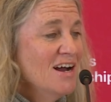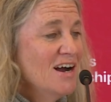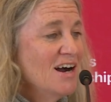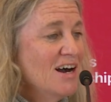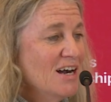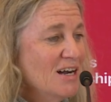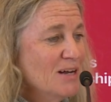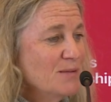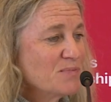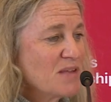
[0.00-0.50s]

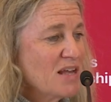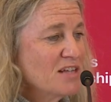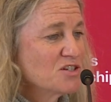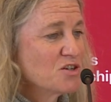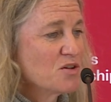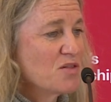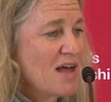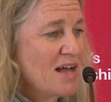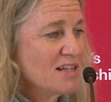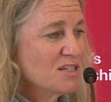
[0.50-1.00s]
Um, and
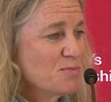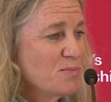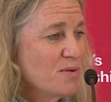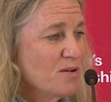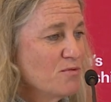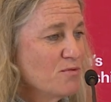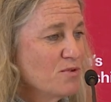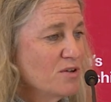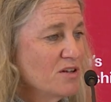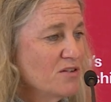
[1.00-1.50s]
so that's
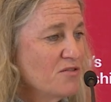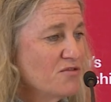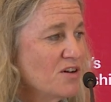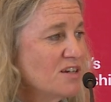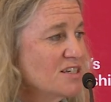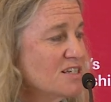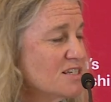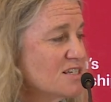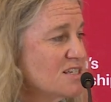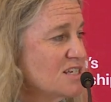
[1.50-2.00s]
been really
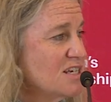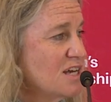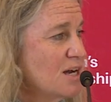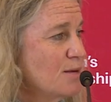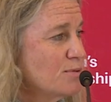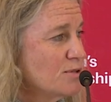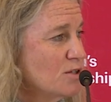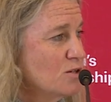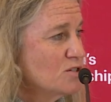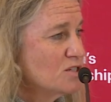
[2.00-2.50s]
fun to see
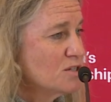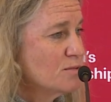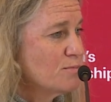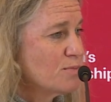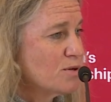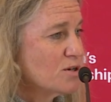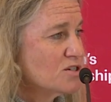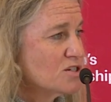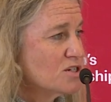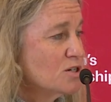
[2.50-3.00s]
up close and
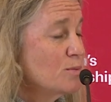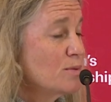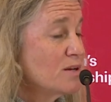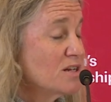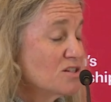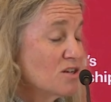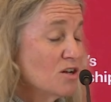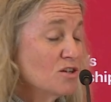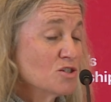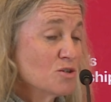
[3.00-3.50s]
personal. But
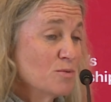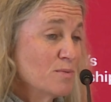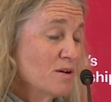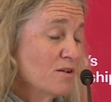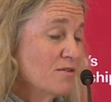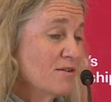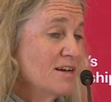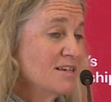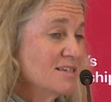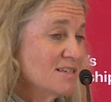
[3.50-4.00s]
it's also been
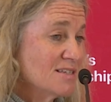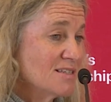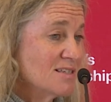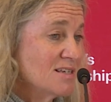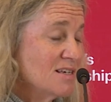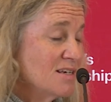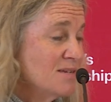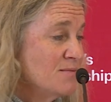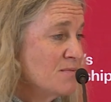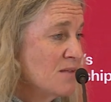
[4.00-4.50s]
great to
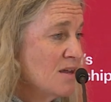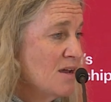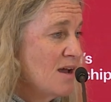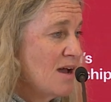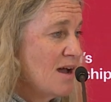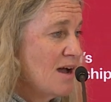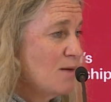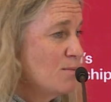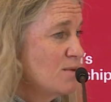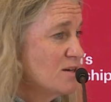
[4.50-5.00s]
see
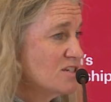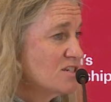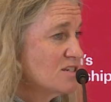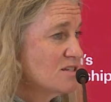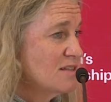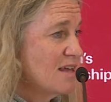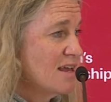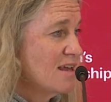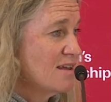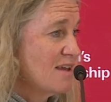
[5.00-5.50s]
how much
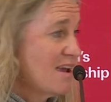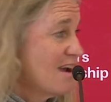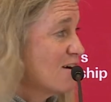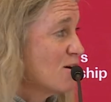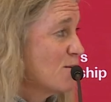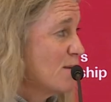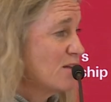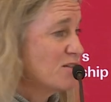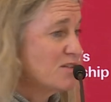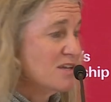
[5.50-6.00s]
they care
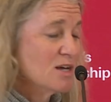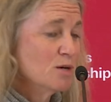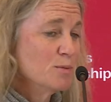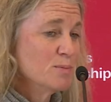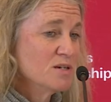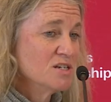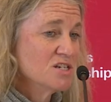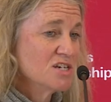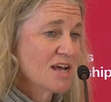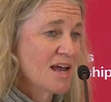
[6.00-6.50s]
about the
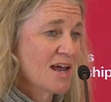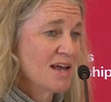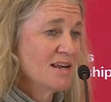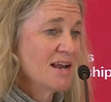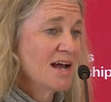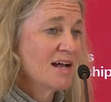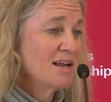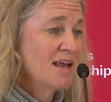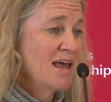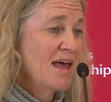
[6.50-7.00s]
LPGA.
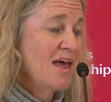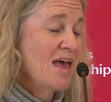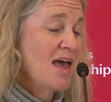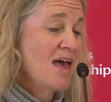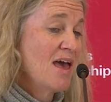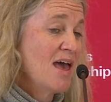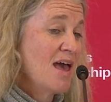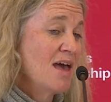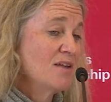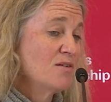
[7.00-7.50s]
Not
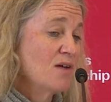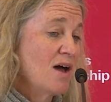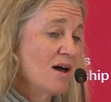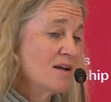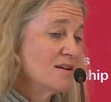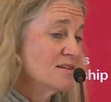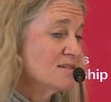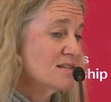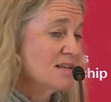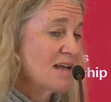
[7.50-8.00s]
and
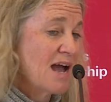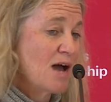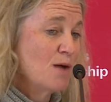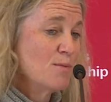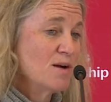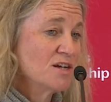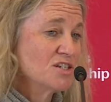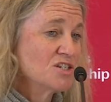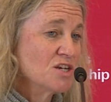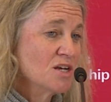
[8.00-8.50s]
honestly, how
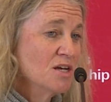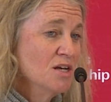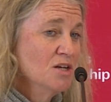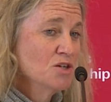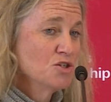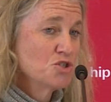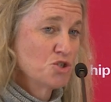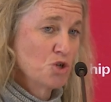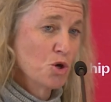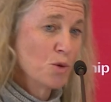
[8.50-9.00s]
much
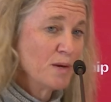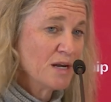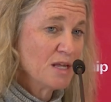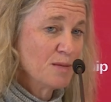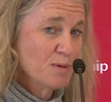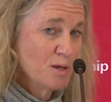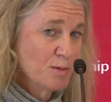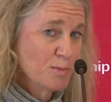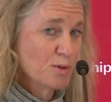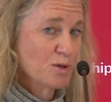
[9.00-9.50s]
so many
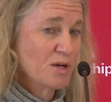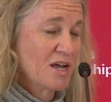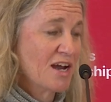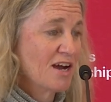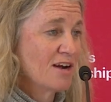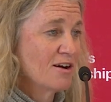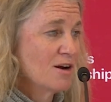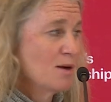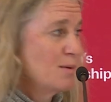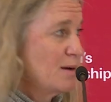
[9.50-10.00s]
people
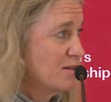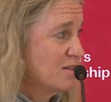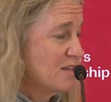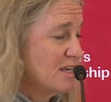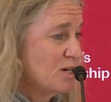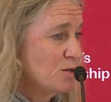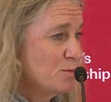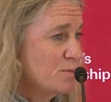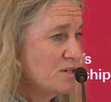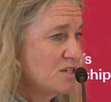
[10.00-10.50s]
care about the
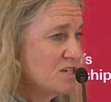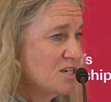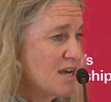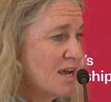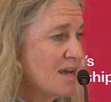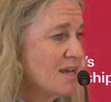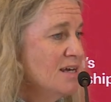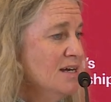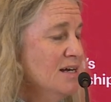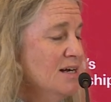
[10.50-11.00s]

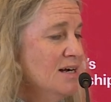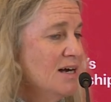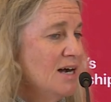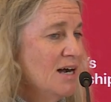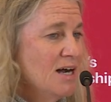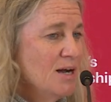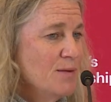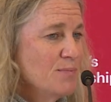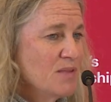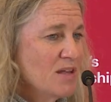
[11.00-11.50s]
LPGA.
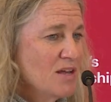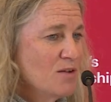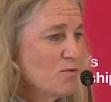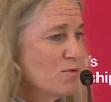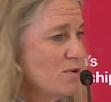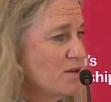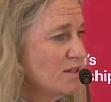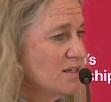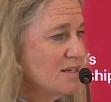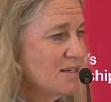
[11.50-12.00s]
Um, it
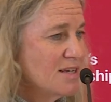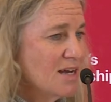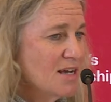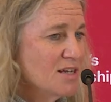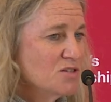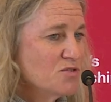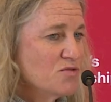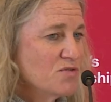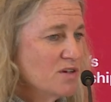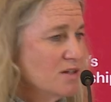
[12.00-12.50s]
really
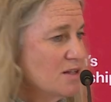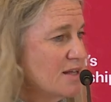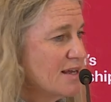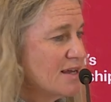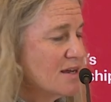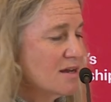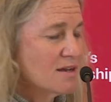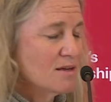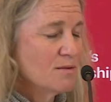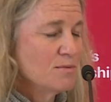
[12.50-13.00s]
does feel like
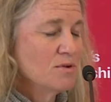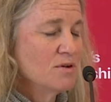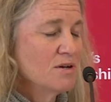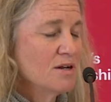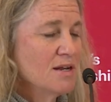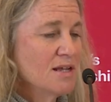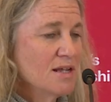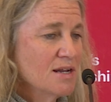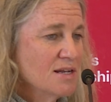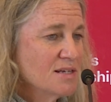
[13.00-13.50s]
a
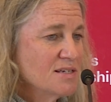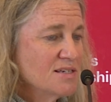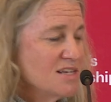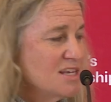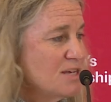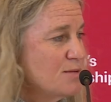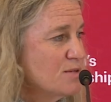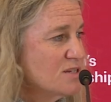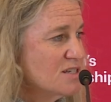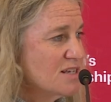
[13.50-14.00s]
community and a
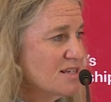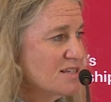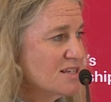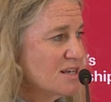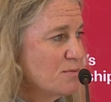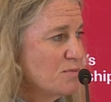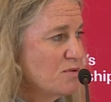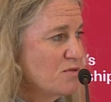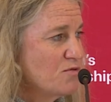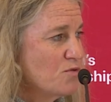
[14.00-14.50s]
team, as I
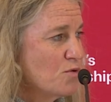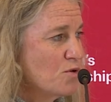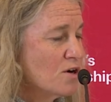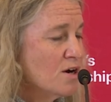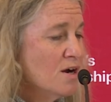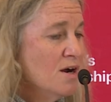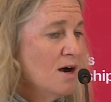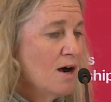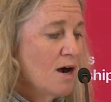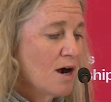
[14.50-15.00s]
said before.
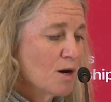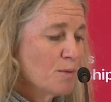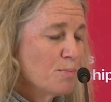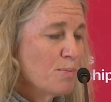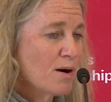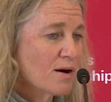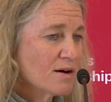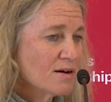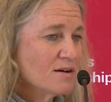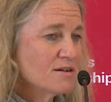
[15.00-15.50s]
Our
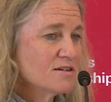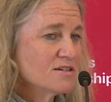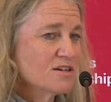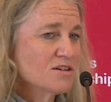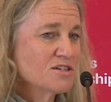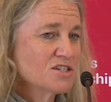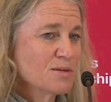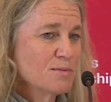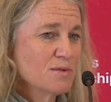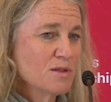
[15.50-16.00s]
partners are
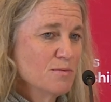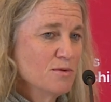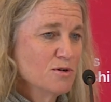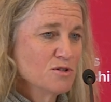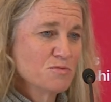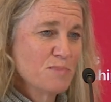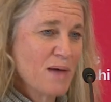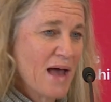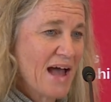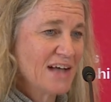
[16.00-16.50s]
some of the
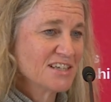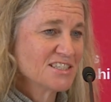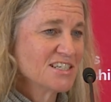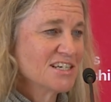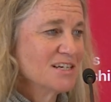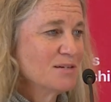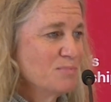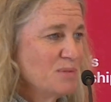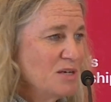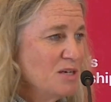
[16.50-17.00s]
most
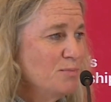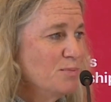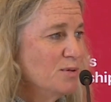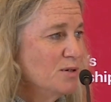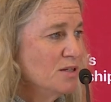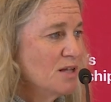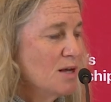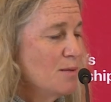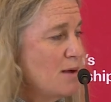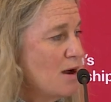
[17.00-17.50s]
passionate
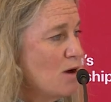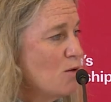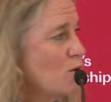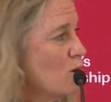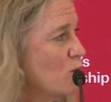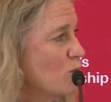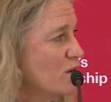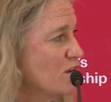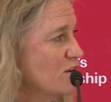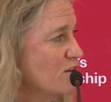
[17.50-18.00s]
people about
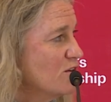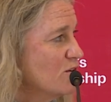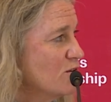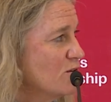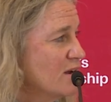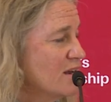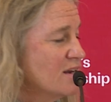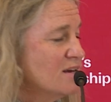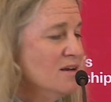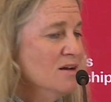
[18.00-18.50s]
what we do,
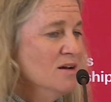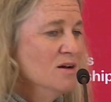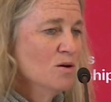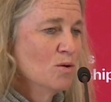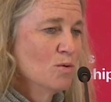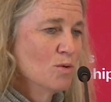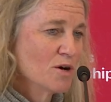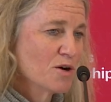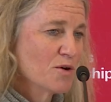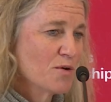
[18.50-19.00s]
and
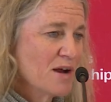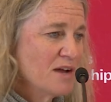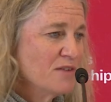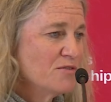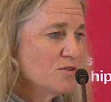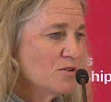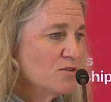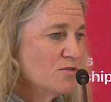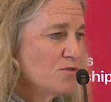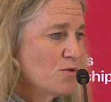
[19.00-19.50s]
we're
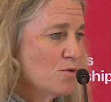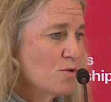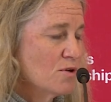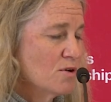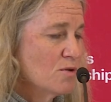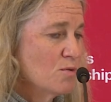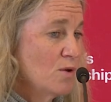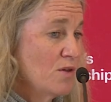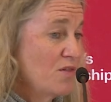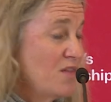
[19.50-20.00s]
grateful
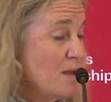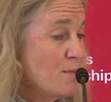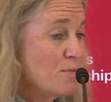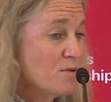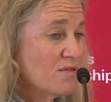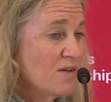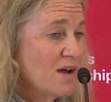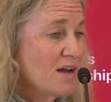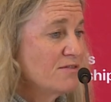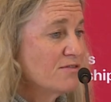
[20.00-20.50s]
for what they
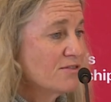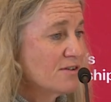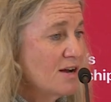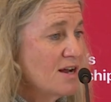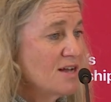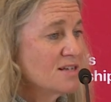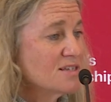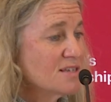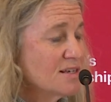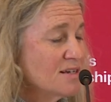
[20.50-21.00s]
provide for
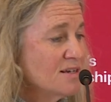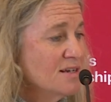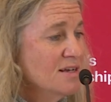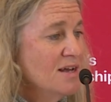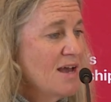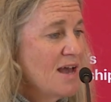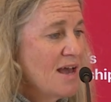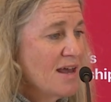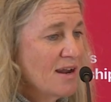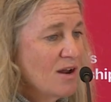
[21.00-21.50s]
us, and
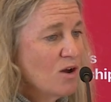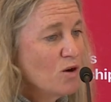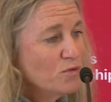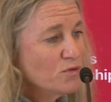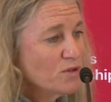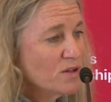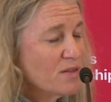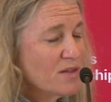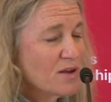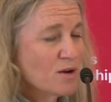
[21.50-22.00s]
and
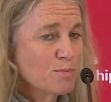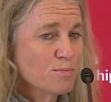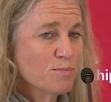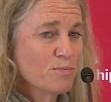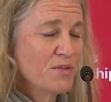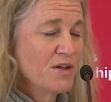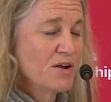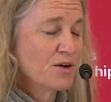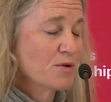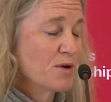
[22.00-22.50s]
hopefully they're
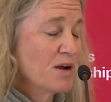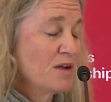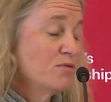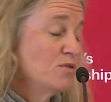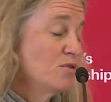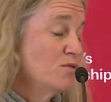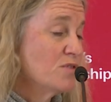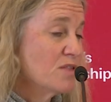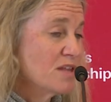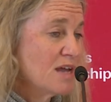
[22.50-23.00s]
they're
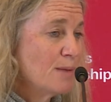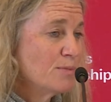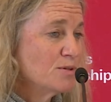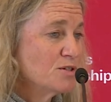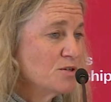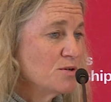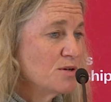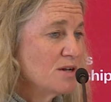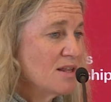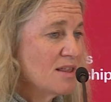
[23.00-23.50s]
grateful for the
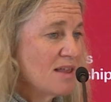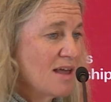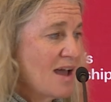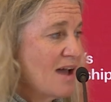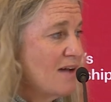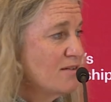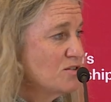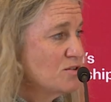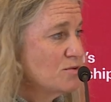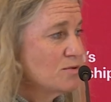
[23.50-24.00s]
opportunity they
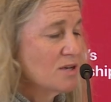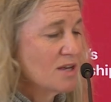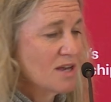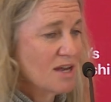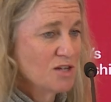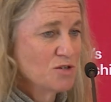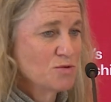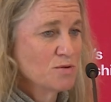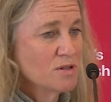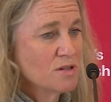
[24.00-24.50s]
have to
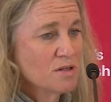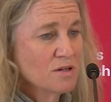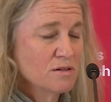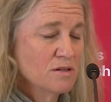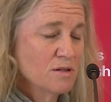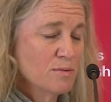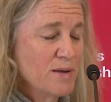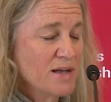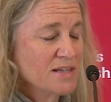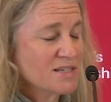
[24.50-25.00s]
engage with the,
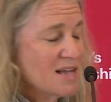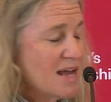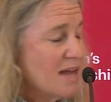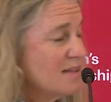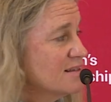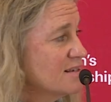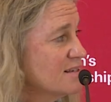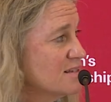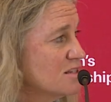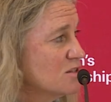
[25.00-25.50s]
the best
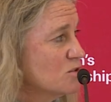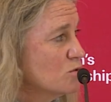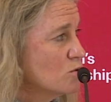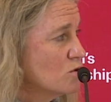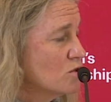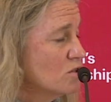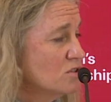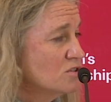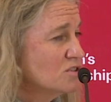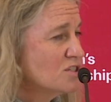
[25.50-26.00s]
athletes in the
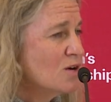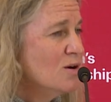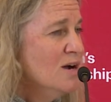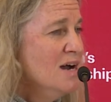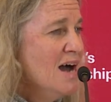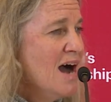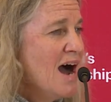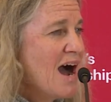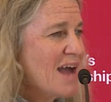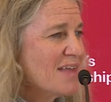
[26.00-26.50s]
world. So
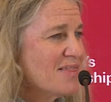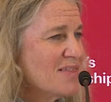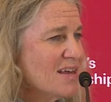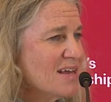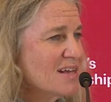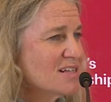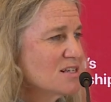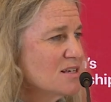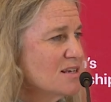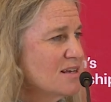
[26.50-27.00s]
I think
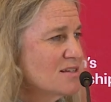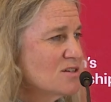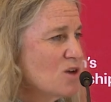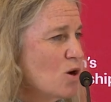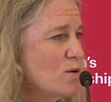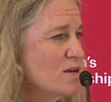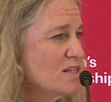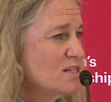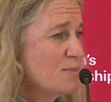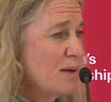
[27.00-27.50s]
it's it's
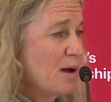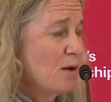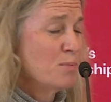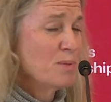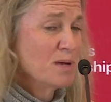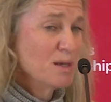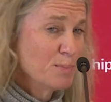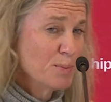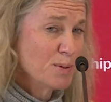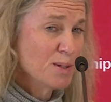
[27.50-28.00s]
always about
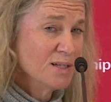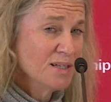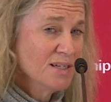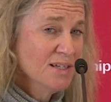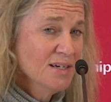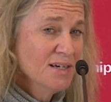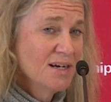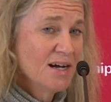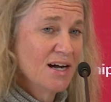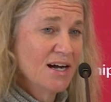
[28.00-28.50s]
people
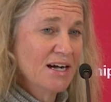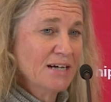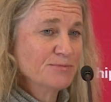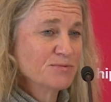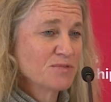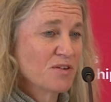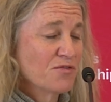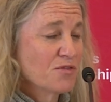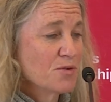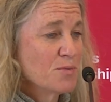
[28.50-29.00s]

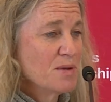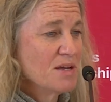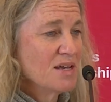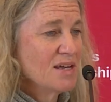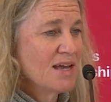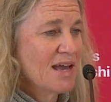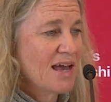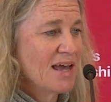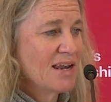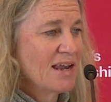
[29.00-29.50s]
um, for
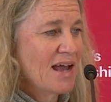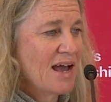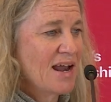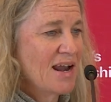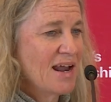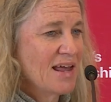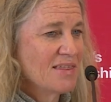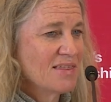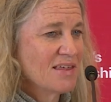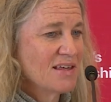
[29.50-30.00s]
me, and and
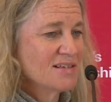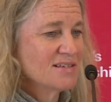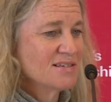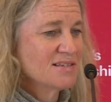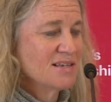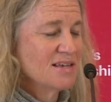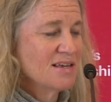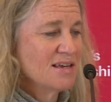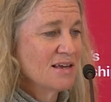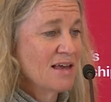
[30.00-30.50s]
I think
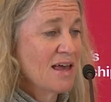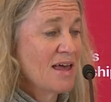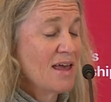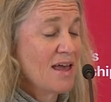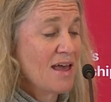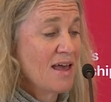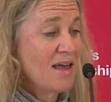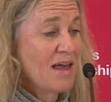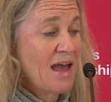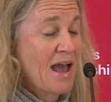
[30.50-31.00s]
seeing eh, eh,
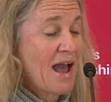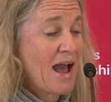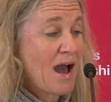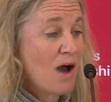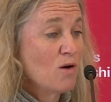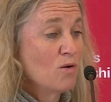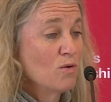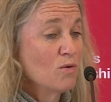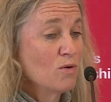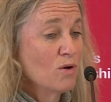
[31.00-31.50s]

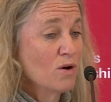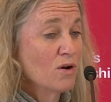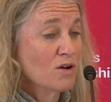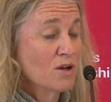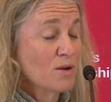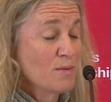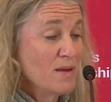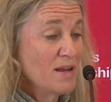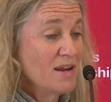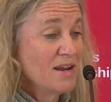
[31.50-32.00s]
how
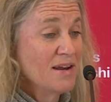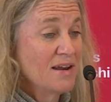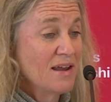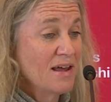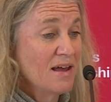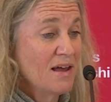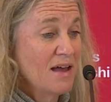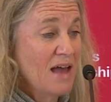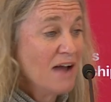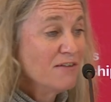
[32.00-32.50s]
committed
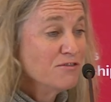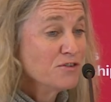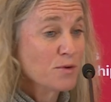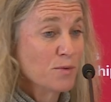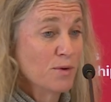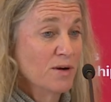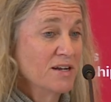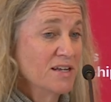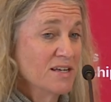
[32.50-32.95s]
everyone